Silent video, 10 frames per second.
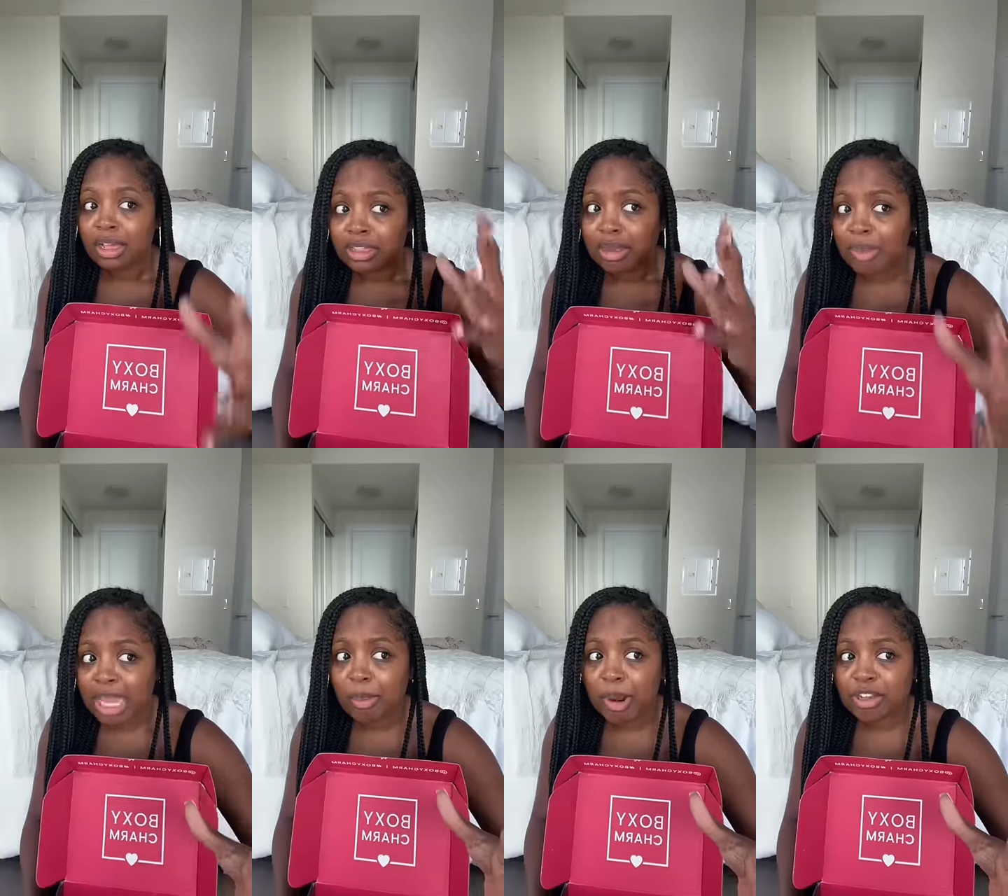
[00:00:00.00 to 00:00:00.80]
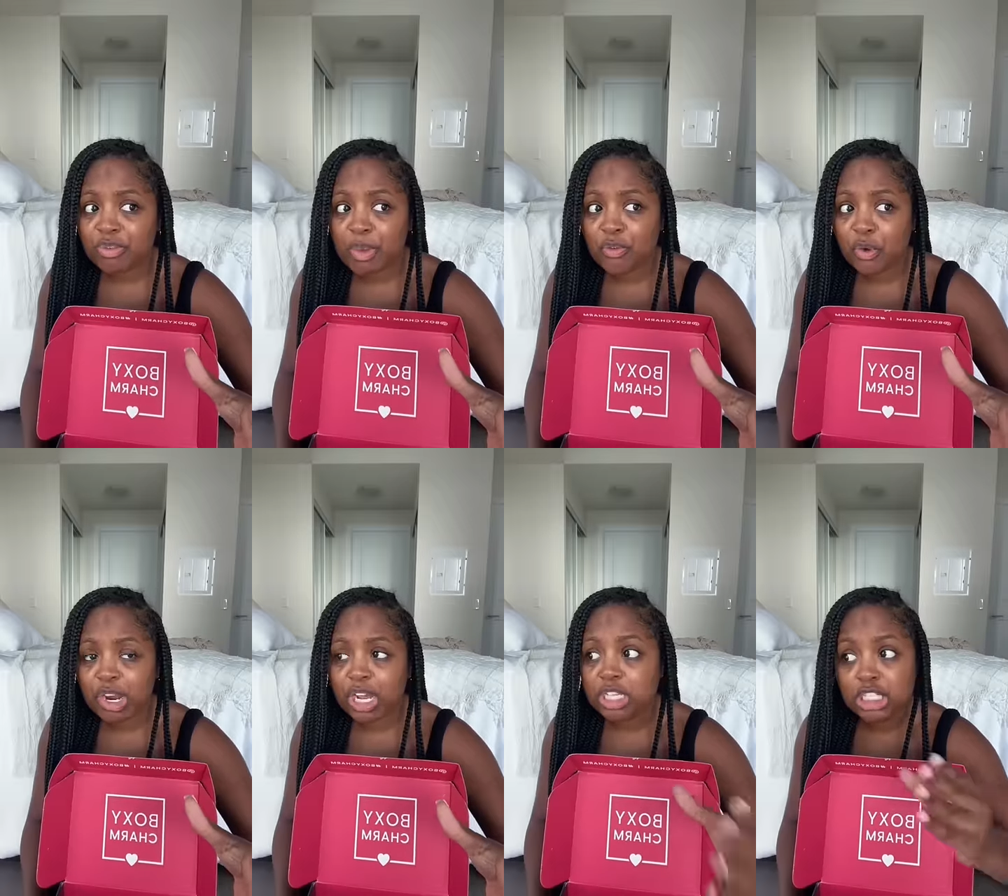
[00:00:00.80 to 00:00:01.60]
The makeup artist from Euphoria,
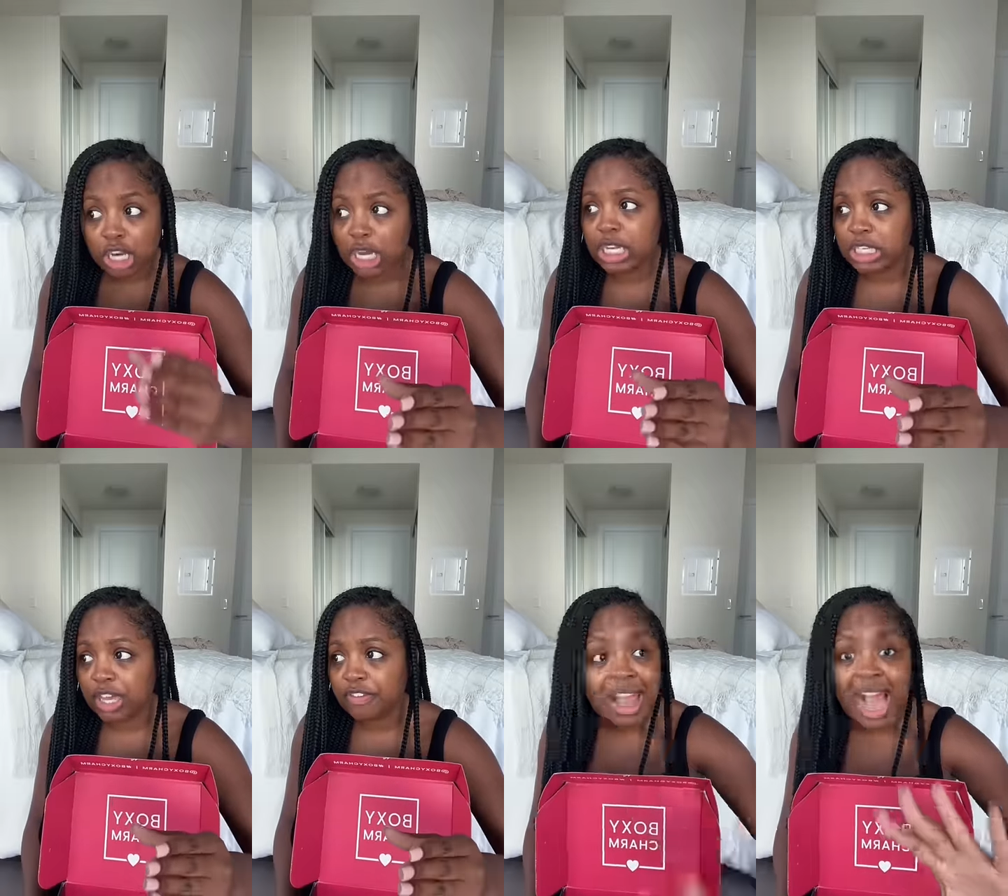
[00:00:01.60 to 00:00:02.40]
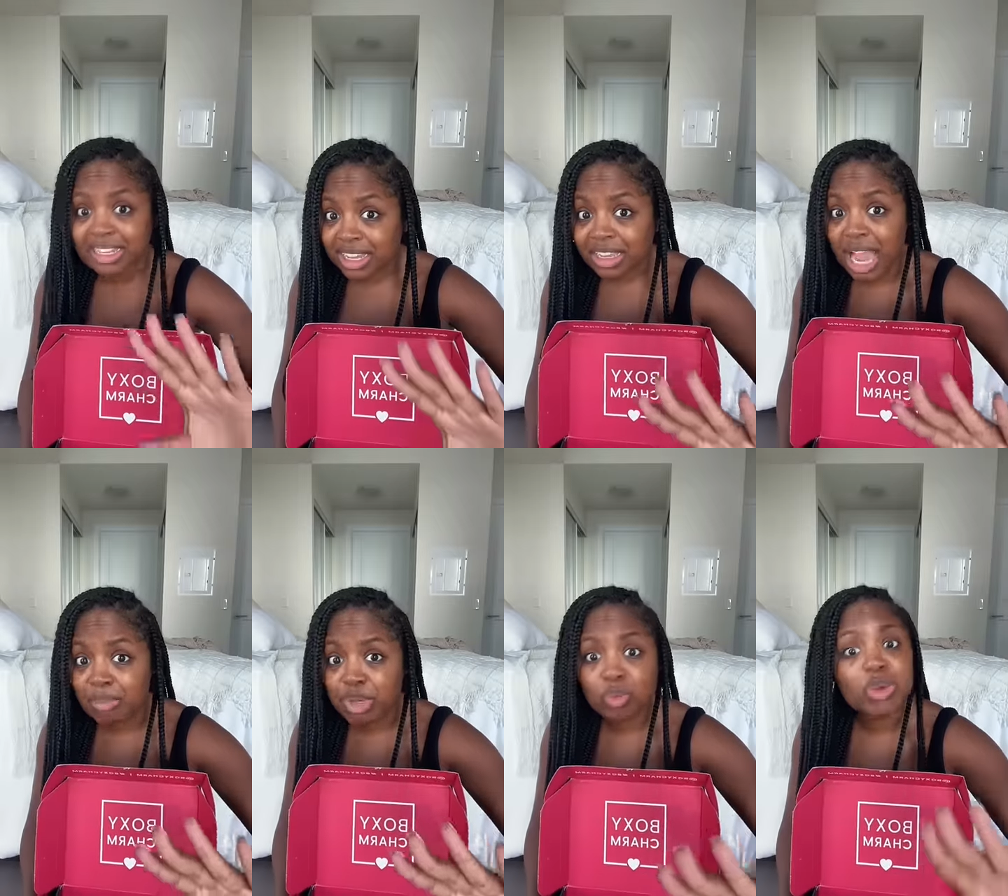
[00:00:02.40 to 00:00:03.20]
Donni Davy, has collabed with